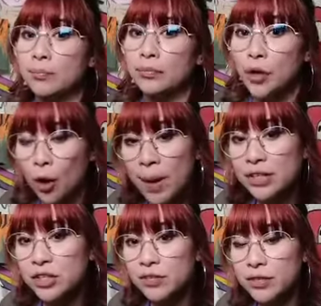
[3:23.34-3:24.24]
go back
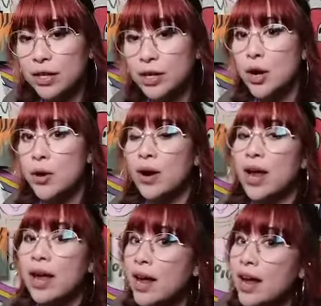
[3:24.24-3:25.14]
to the video
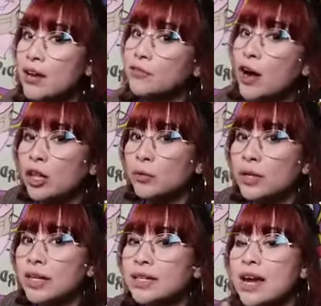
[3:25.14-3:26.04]
and follow
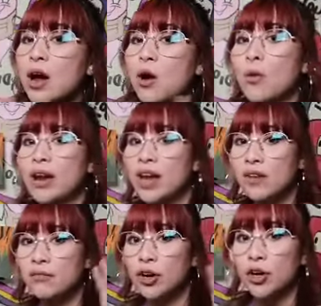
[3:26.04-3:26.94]
it
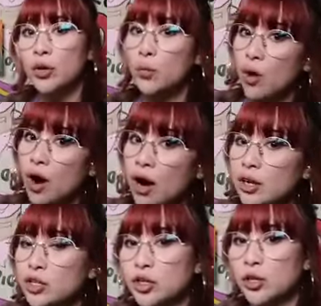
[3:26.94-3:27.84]
whenever you
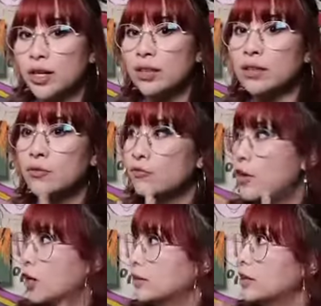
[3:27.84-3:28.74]
want during
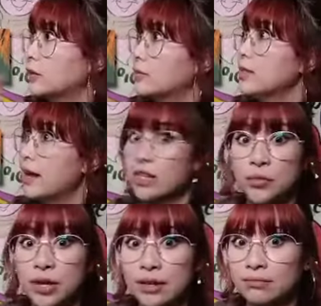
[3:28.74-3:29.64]
the next
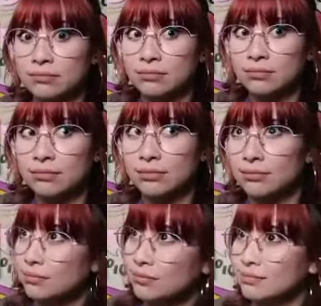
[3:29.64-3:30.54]
week.
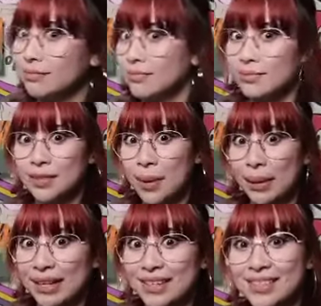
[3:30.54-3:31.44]
Does that
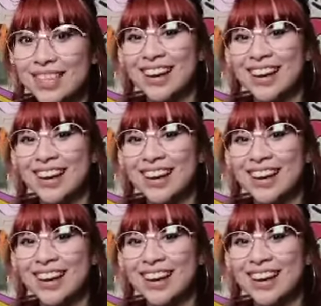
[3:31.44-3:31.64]
make sense?